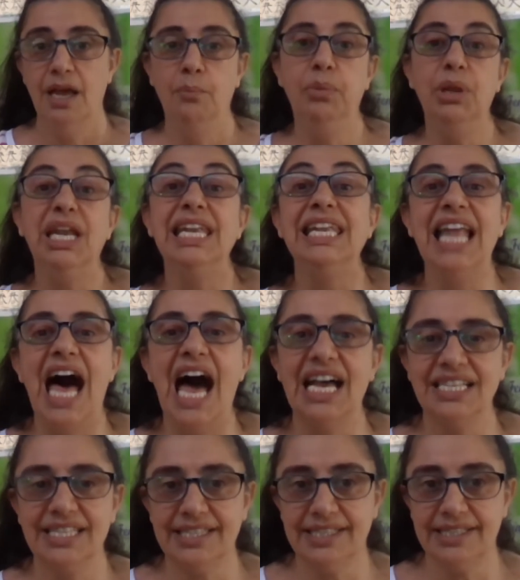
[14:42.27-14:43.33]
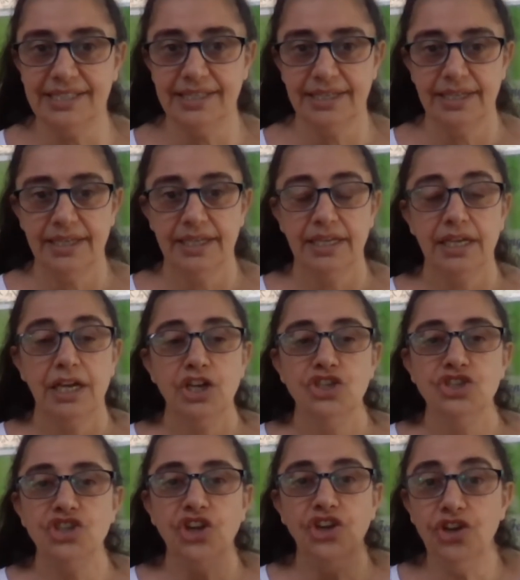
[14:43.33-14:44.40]
plus.
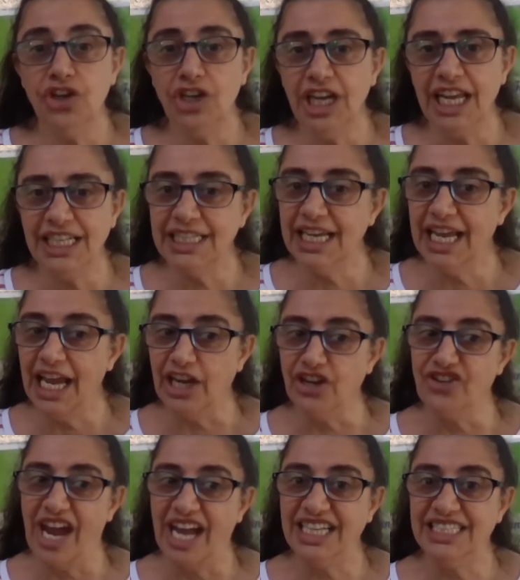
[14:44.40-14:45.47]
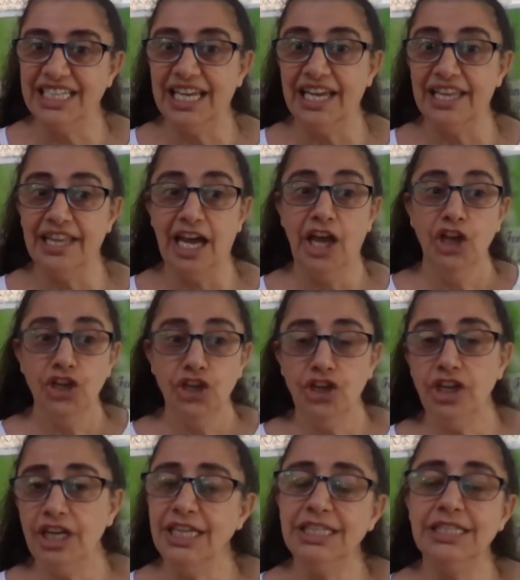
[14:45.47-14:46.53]
So you need to get your act together.
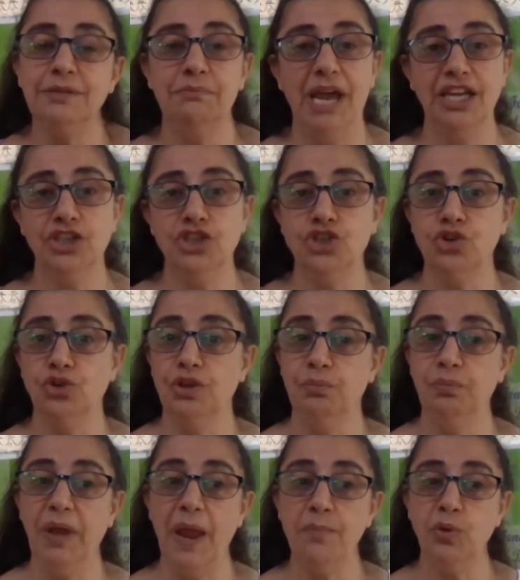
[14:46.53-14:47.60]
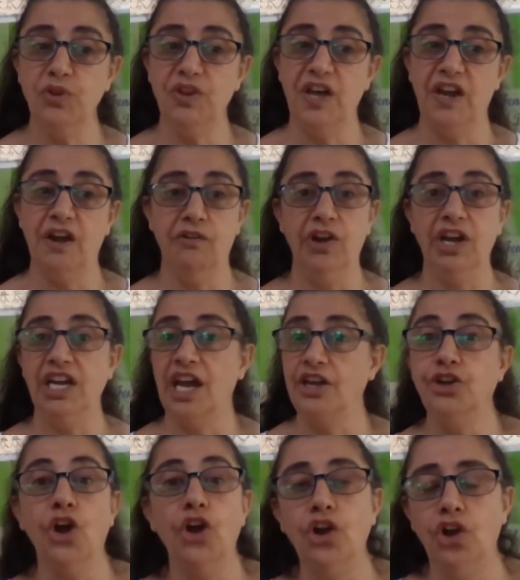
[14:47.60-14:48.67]
You need to make sure the people that are in are
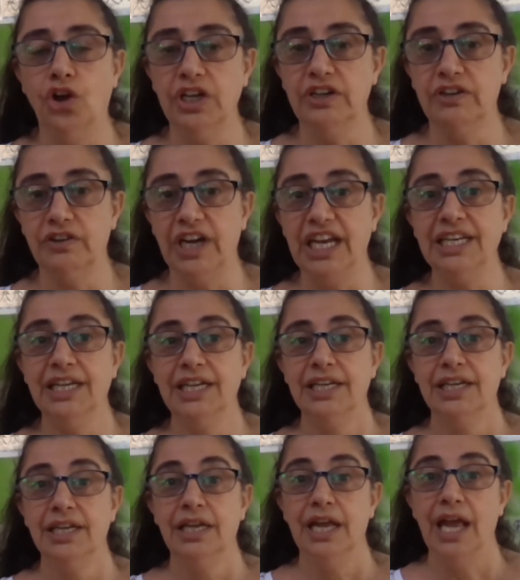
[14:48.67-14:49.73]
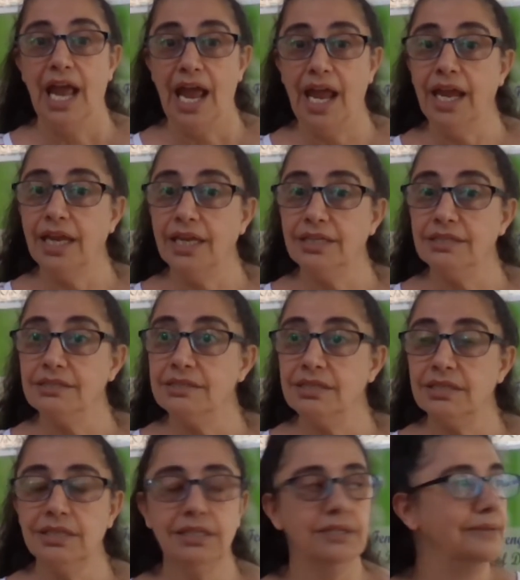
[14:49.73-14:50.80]
no longer in. And
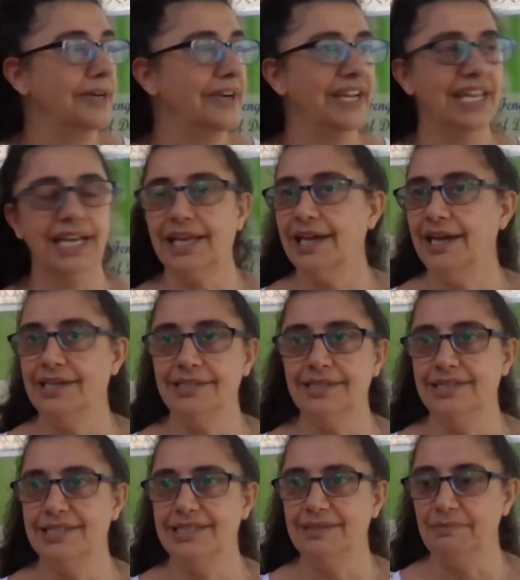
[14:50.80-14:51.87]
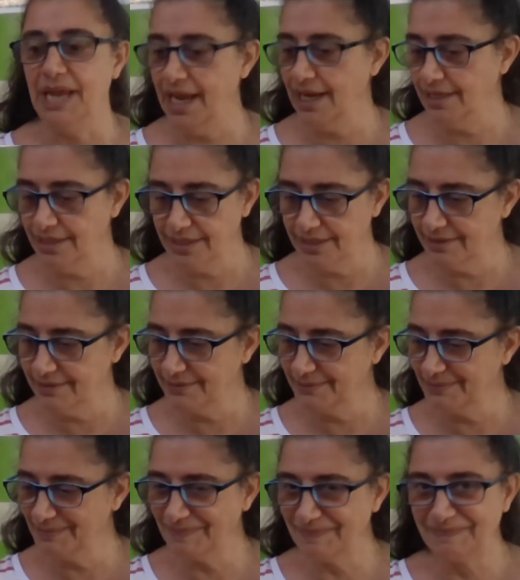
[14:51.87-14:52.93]
where are the cousins, man?
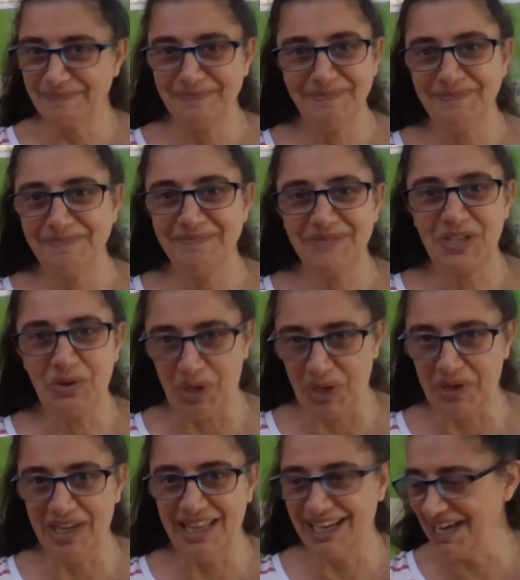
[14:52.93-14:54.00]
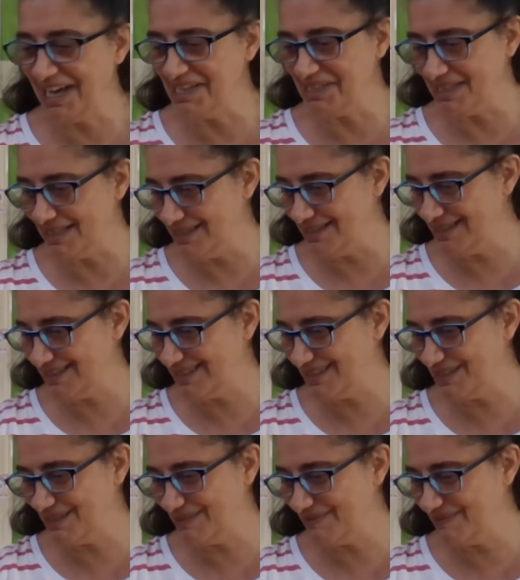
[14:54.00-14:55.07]
Where are the cousins?